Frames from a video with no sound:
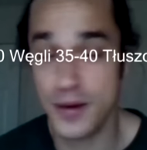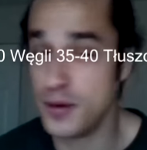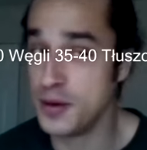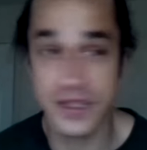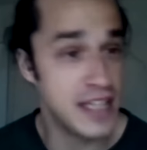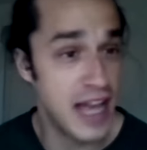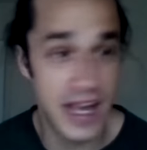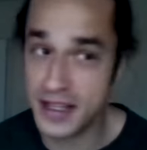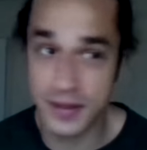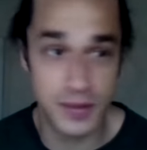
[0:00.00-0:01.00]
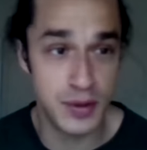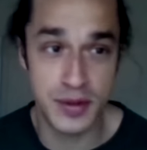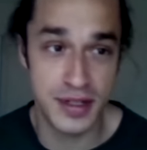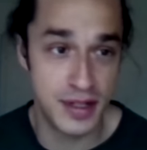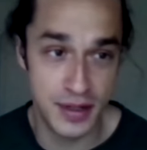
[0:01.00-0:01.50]
was not in the mood
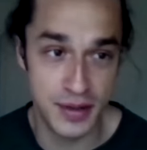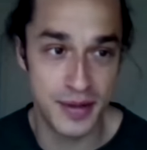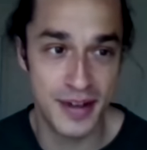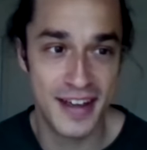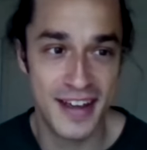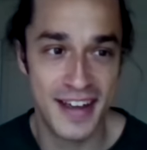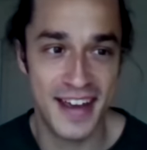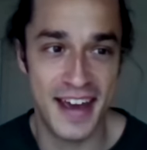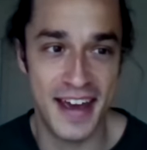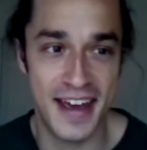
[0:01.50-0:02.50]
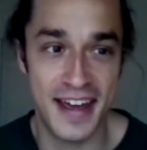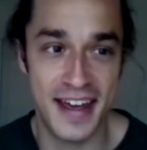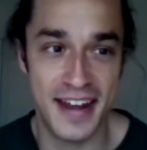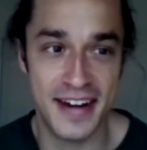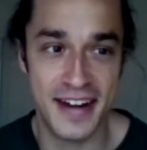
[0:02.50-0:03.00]
to do.
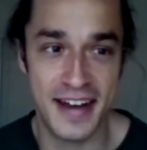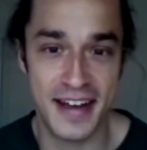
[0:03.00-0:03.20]
And okay. uh, I